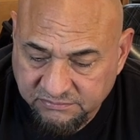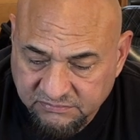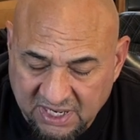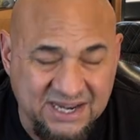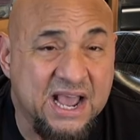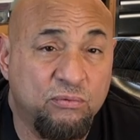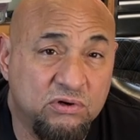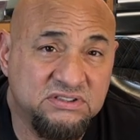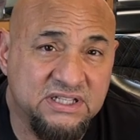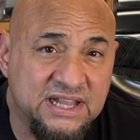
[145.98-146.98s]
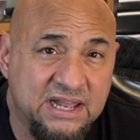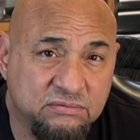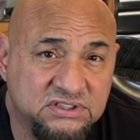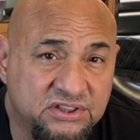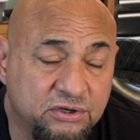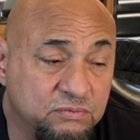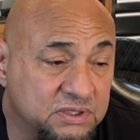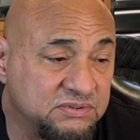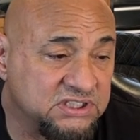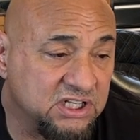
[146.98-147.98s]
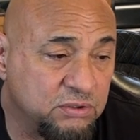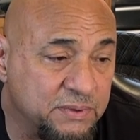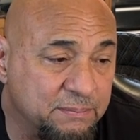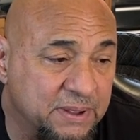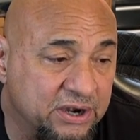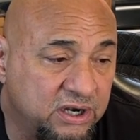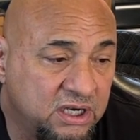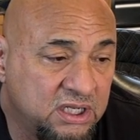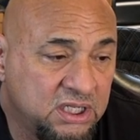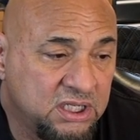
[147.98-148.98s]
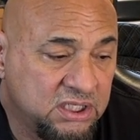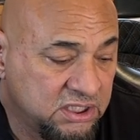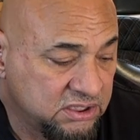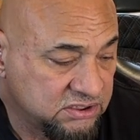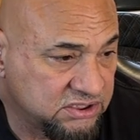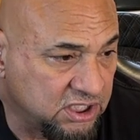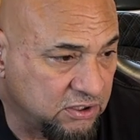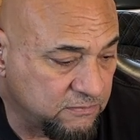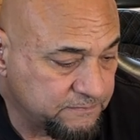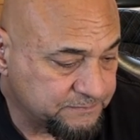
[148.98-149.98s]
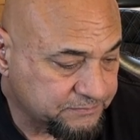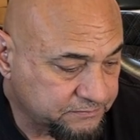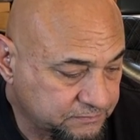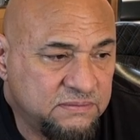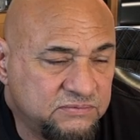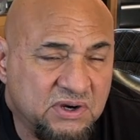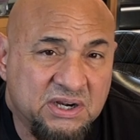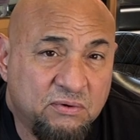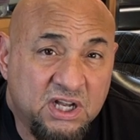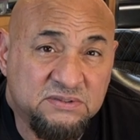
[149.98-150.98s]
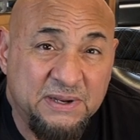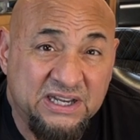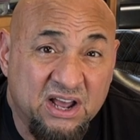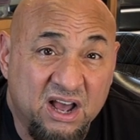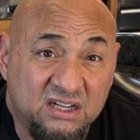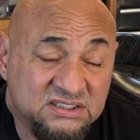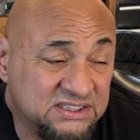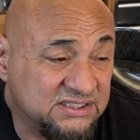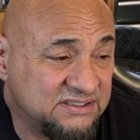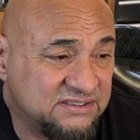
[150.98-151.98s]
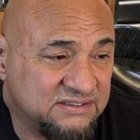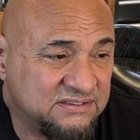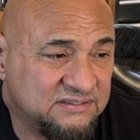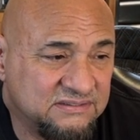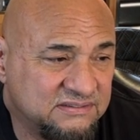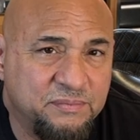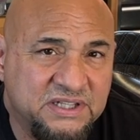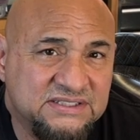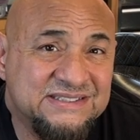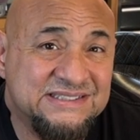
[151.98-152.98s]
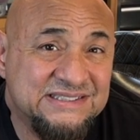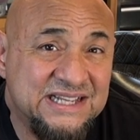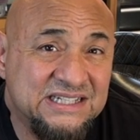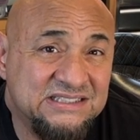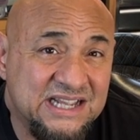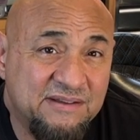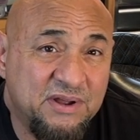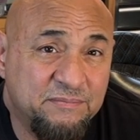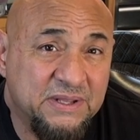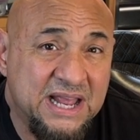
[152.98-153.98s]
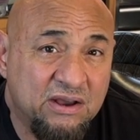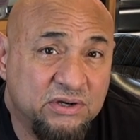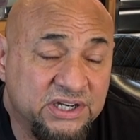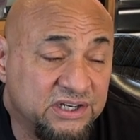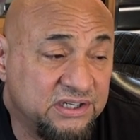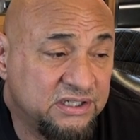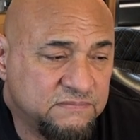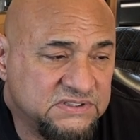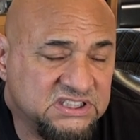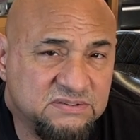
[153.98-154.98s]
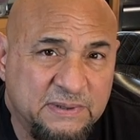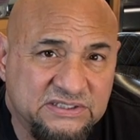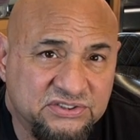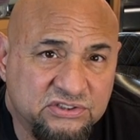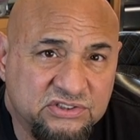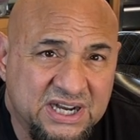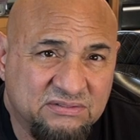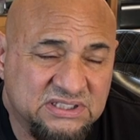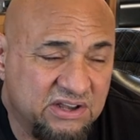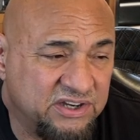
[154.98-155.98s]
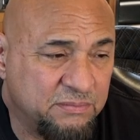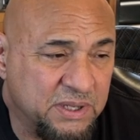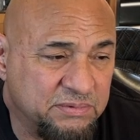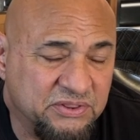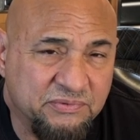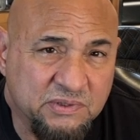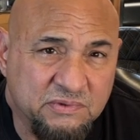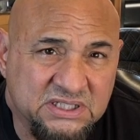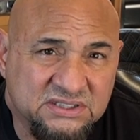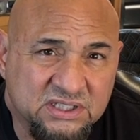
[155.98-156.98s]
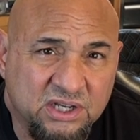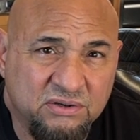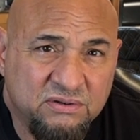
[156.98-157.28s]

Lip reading: Not worse than that. Third week was a little bit better. So, trying to watch my dogs, because this is the second time I've been out here since my surgery. I was out here maybe 3 weeks ago